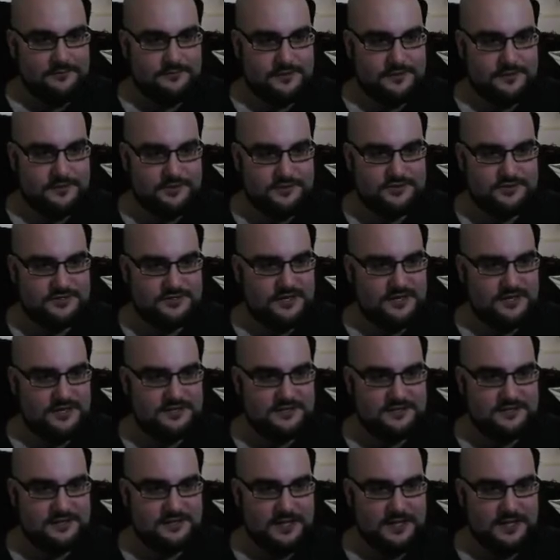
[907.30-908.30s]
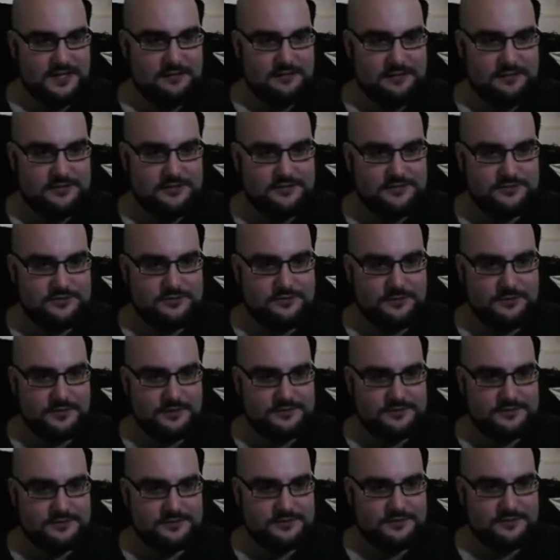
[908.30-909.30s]
it just isn't letting me do
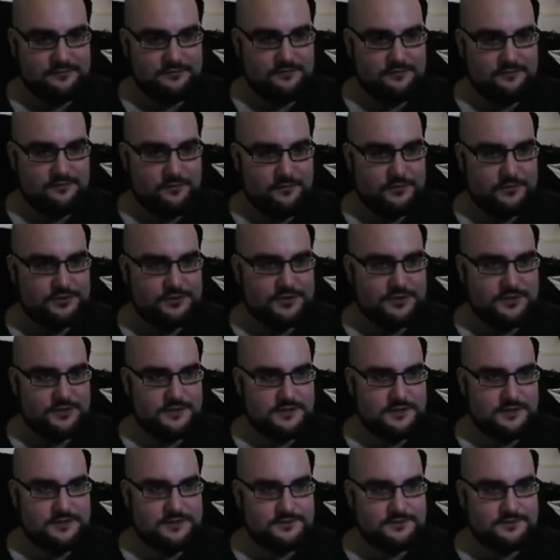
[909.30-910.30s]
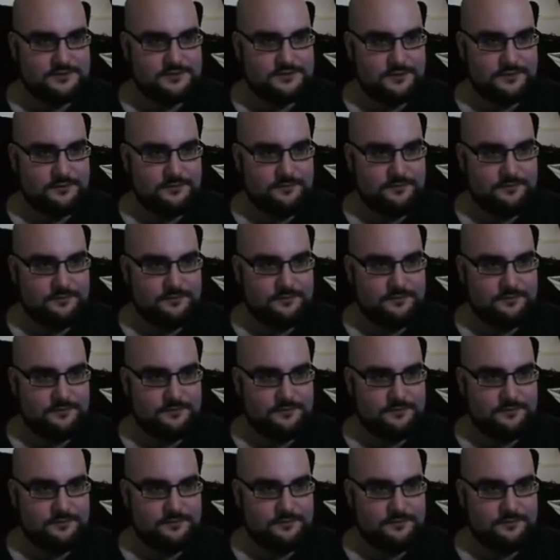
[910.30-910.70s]
it, unfortunately, so